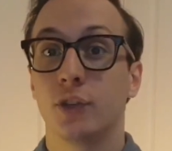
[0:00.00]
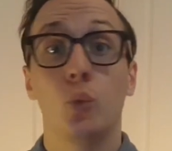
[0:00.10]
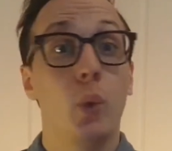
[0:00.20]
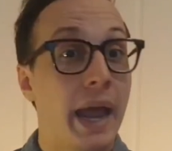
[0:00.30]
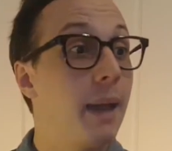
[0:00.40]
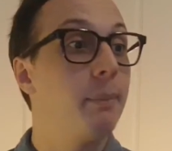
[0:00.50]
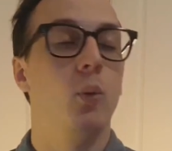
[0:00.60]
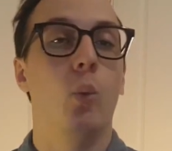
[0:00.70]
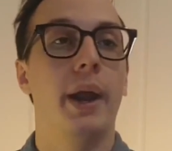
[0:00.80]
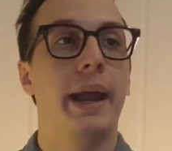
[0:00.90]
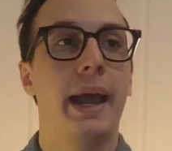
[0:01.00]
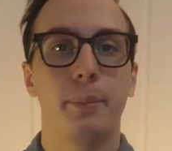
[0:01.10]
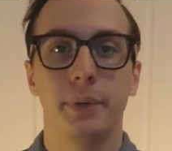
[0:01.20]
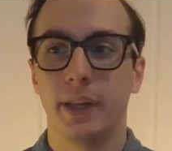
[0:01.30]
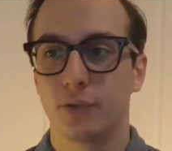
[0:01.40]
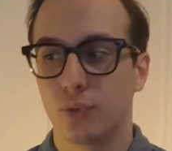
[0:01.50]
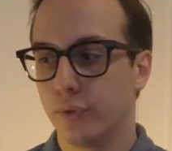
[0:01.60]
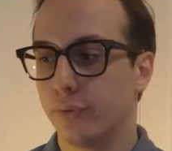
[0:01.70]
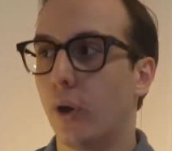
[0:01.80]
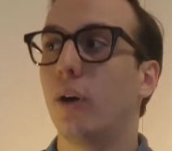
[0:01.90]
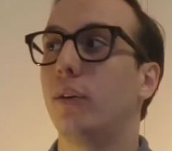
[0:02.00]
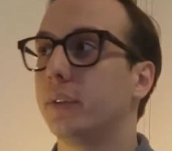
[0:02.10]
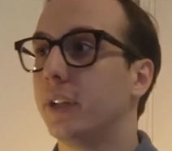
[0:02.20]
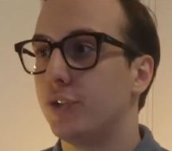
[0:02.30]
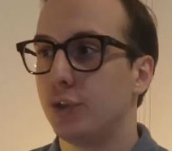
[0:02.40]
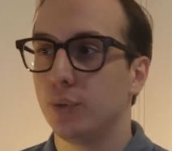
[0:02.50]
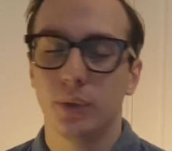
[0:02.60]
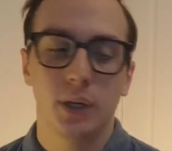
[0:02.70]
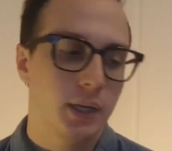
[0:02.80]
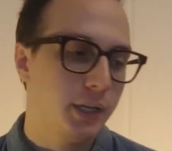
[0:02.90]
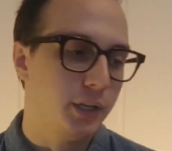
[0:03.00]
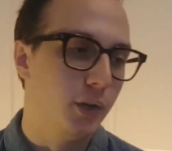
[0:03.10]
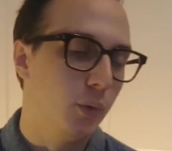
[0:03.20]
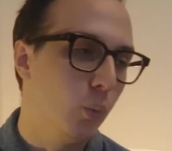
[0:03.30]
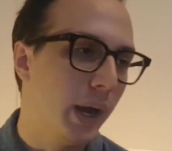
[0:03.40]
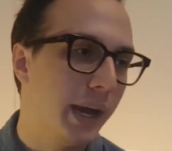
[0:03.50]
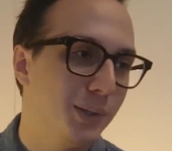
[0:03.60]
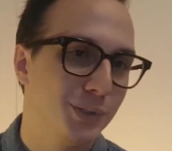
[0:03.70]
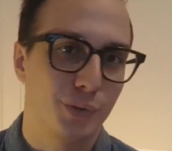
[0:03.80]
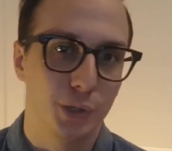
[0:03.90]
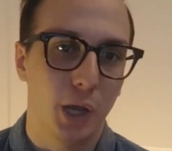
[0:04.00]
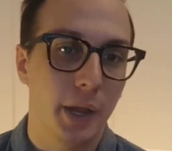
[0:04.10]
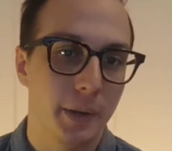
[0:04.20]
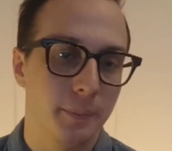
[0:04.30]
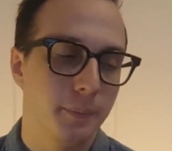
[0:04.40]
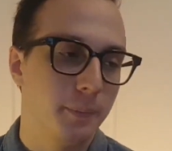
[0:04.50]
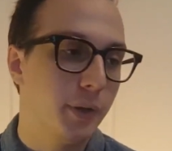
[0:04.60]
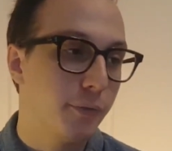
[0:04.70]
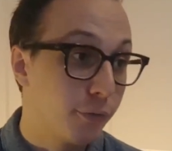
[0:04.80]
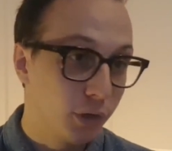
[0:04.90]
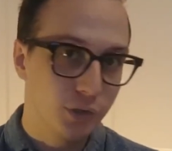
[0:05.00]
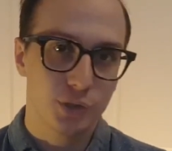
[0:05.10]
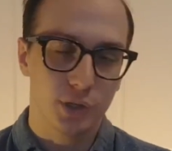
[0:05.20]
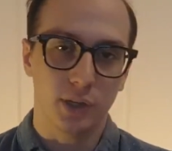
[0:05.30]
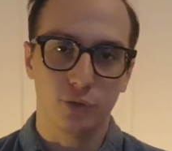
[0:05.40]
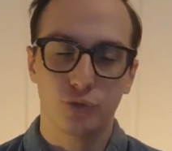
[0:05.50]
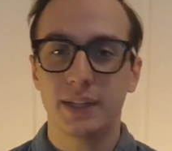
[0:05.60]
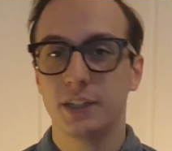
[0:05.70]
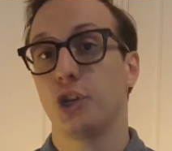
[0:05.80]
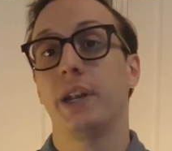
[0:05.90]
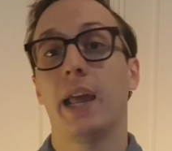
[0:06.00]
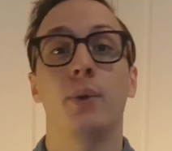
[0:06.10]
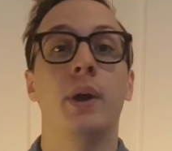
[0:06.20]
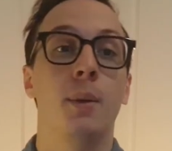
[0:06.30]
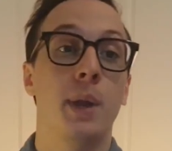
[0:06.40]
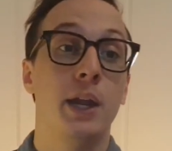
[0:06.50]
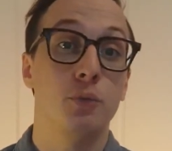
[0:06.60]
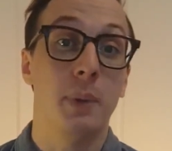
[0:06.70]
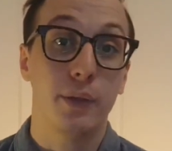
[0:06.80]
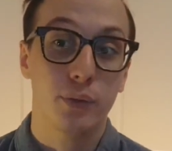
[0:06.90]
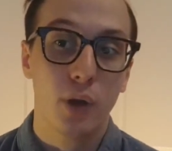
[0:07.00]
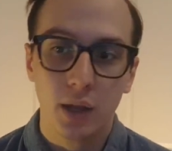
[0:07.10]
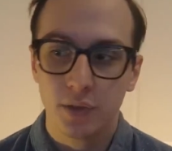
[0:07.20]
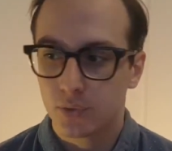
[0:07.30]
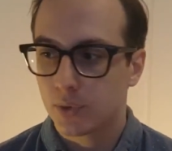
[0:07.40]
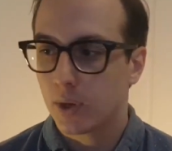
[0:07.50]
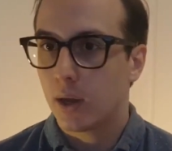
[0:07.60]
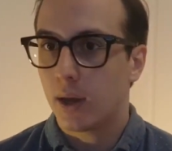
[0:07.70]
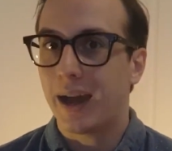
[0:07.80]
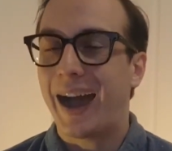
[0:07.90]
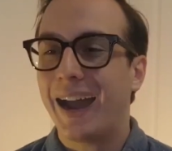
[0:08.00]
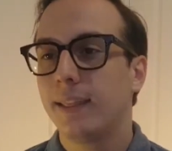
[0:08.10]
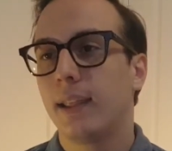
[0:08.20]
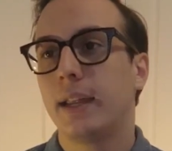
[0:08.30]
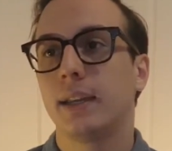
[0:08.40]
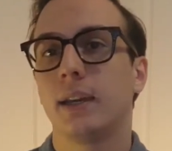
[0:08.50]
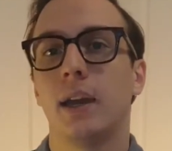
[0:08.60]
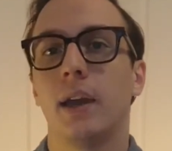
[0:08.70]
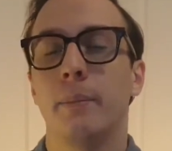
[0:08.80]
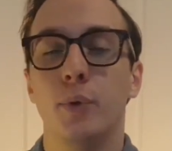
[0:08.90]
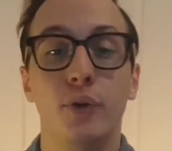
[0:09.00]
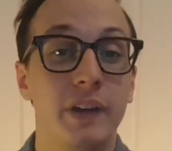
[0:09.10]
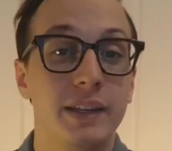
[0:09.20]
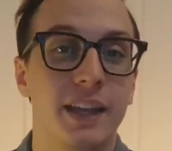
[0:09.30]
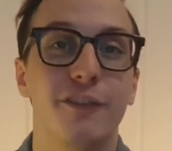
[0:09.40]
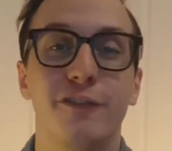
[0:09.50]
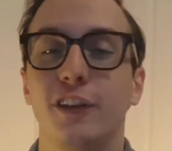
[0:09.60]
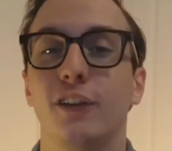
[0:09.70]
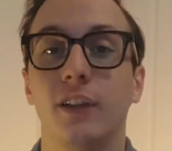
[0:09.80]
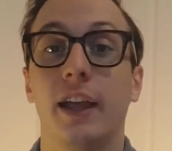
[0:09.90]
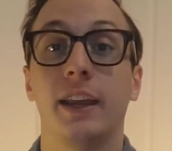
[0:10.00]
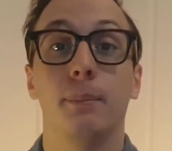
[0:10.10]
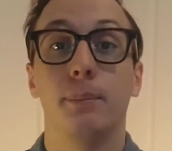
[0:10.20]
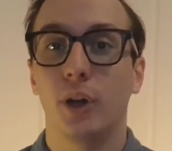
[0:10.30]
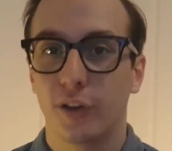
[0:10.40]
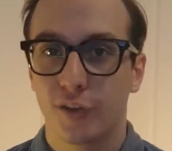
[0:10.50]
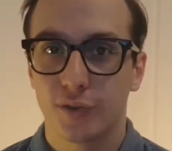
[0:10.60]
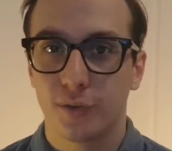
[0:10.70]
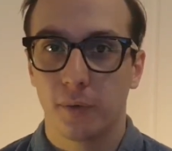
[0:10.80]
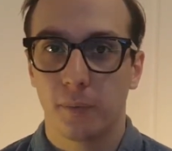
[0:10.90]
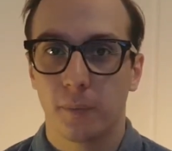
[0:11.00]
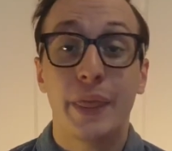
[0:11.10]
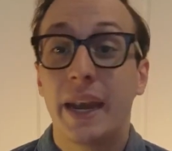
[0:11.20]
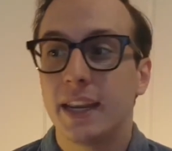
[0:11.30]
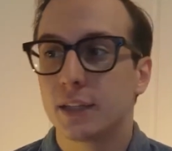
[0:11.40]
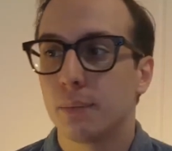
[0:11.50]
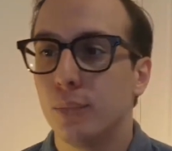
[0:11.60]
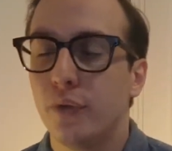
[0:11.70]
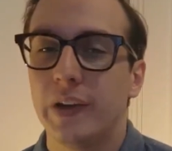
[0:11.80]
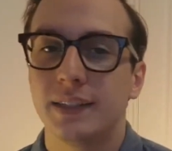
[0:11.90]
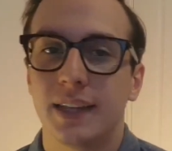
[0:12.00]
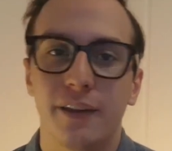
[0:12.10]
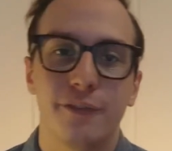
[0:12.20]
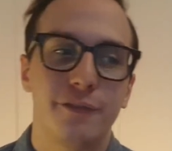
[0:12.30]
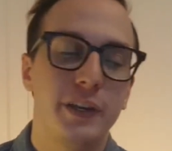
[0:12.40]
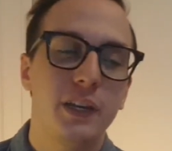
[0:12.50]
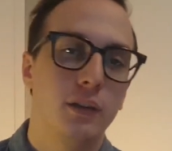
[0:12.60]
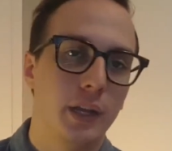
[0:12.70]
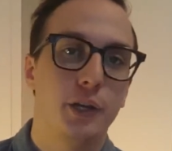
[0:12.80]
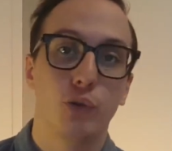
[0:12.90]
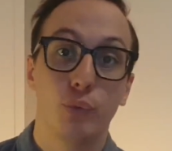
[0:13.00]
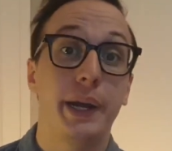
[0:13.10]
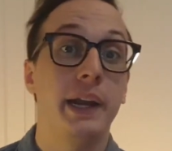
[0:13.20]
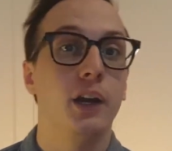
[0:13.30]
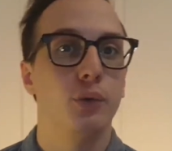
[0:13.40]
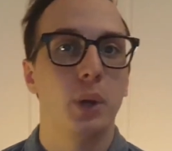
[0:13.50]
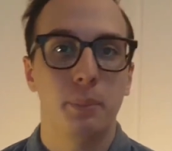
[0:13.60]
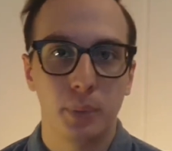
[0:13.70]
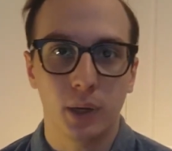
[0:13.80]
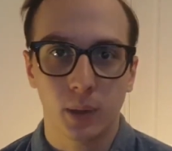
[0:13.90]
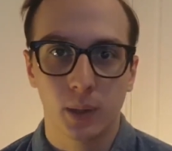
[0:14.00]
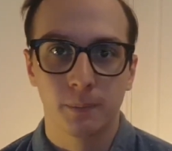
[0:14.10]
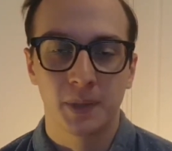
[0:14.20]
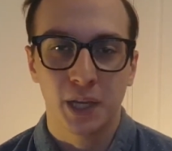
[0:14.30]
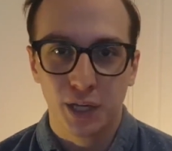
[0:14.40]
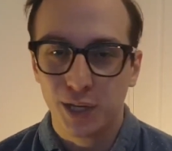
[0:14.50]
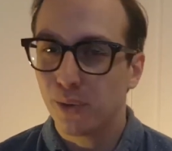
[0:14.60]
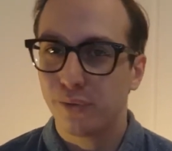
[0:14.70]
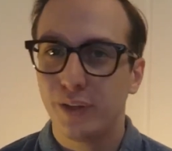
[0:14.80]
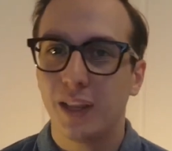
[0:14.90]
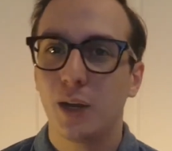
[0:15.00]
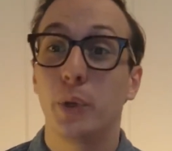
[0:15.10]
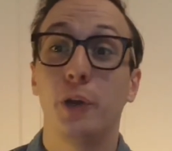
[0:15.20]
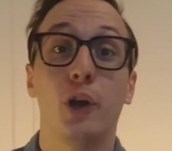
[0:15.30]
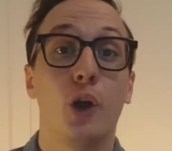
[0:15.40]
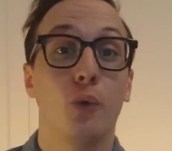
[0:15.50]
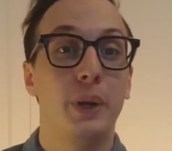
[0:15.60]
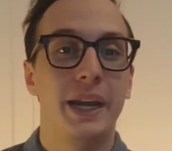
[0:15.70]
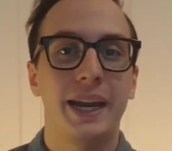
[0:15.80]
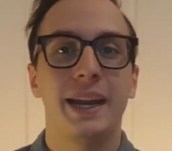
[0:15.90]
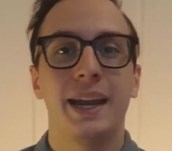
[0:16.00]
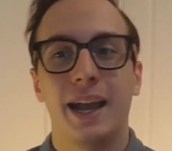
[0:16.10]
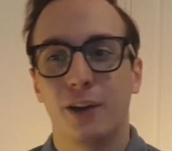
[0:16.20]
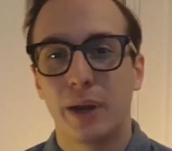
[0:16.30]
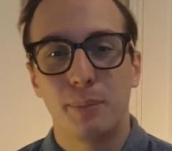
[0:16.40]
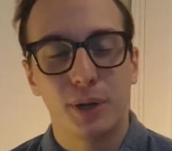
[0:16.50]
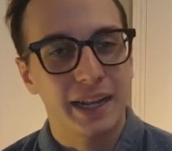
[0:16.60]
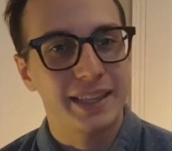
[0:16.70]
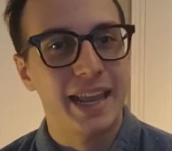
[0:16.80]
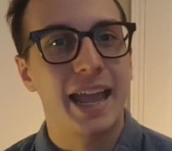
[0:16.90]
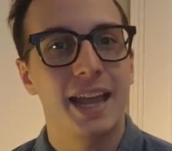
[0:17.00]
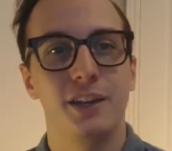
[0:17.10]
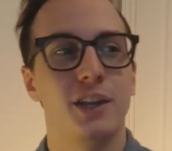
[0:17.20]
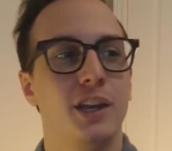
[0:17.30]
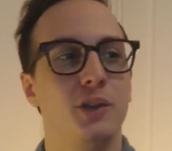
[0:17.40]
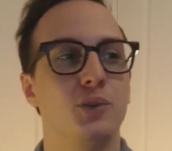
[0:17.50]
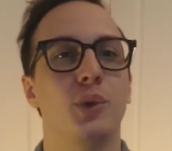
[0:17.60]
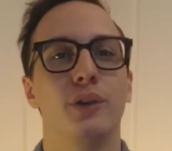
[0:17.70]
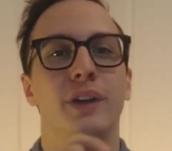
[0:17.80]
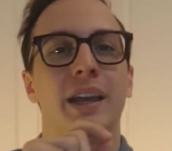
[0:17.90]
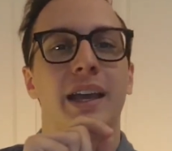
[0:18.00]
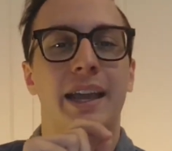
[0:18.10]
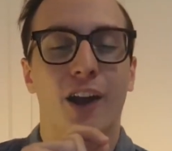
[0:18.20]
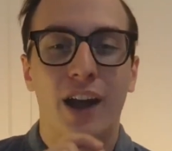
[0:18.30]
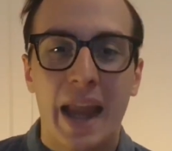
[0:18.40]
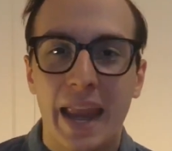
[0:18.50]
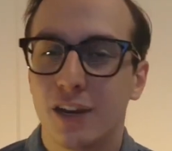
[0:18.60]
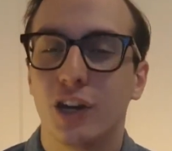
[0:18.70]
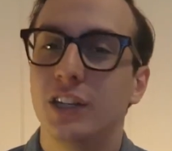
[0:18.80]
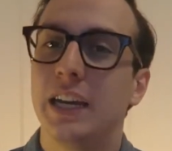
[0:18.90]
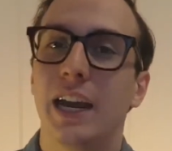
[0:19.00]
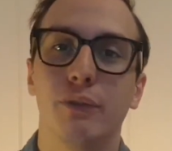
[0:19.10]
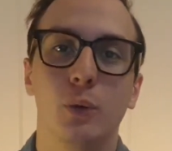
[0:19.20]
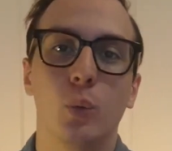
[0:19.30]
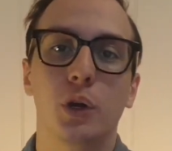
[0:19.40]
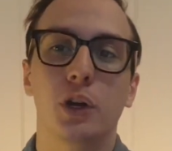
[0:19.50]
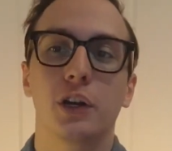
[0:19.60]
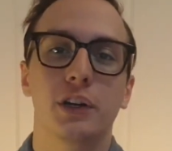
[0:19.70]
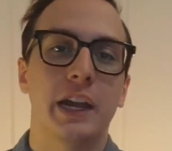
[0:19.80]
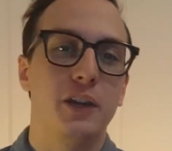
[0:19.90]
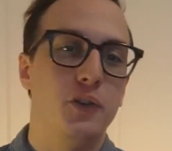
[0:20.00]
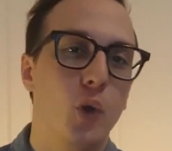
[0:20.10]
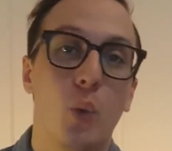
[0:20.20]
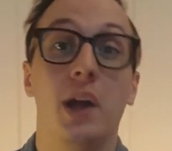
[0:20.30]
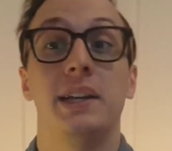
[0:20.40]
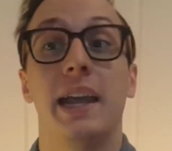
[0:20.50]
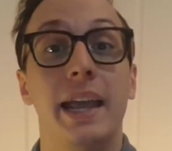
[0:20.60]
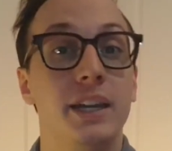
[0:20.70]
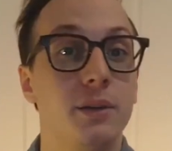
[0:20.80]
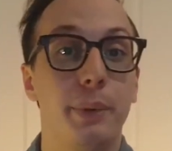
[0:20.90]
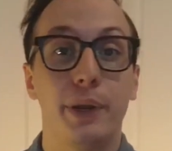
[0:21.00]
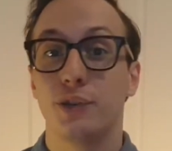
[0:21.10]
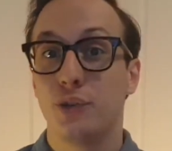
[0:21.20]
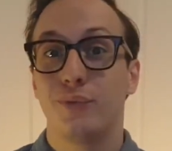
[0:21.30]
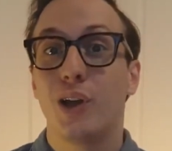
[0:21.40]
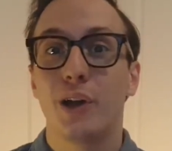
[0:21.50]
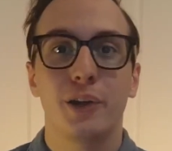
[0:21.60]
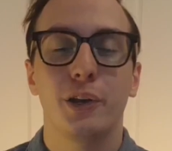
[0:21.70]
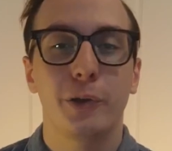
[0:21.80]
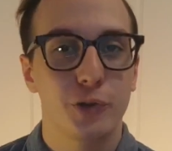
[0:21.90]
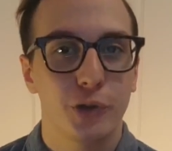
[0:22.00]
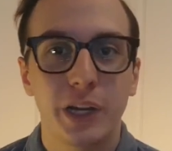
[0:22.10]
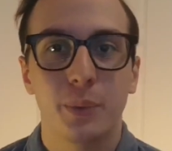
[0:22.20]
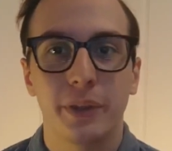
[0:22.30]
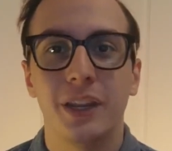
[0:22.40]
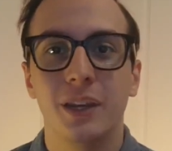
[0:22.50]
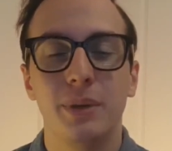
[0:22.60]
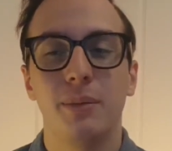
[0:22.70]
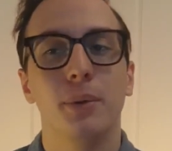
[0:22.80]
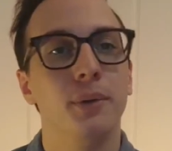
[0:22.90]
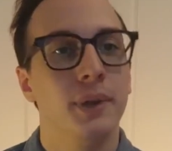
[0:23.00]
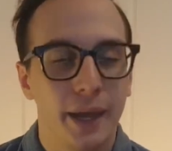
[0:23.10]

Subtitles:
So what happened? What happened that sort of devolved into, you know, why it was forgotten? But first, transitioning now into my thoughts, I like movies that feel like books. That is, movies that feel like you're reading a great book. You know the feeling when you're reading a great book at the end, you sort of are hanging on to every word and you don't want to end because you've gone on a journey with these people.